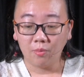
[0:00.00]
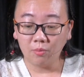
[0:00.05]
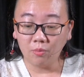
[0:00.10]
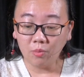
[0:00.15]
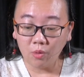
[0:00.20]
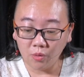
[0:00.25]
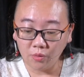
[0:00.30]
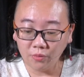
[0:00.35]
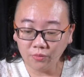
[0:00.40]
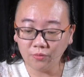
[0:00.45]

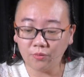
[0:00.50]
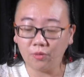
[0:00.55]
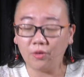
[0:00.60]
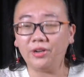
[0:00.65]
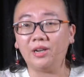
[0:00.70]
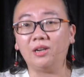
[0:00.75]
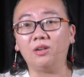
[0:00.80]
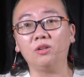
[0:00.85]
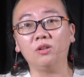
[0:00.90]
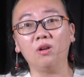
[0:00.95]
Moan
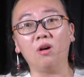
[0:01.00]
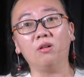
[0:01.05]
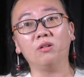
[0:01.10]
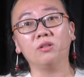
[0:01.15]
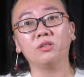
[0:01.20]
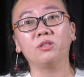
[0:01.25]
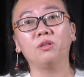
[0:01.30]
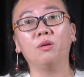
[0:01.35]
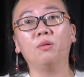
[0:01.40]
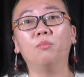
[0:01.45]
for the
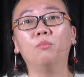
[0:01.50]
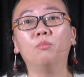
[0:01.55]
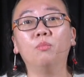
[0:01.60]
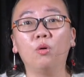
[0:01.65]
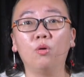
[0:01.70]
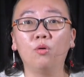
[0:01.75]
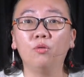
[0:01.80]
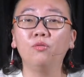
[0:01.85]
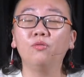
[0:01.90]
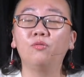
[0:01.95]
loss,
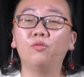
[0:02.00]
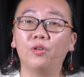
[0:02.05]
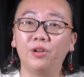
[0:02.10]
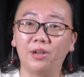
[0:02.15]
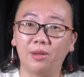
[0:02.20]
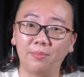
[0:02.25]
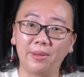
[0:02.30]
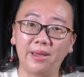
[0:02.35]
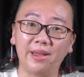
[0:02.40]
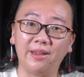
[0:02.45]
moan for
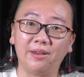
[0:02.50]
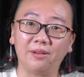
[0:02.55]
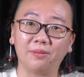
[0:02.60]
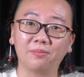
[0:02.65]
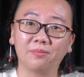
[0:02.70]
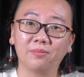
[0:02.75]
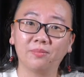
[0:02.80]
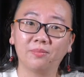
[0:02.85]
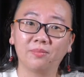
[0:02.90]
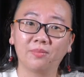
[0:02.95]
the pain.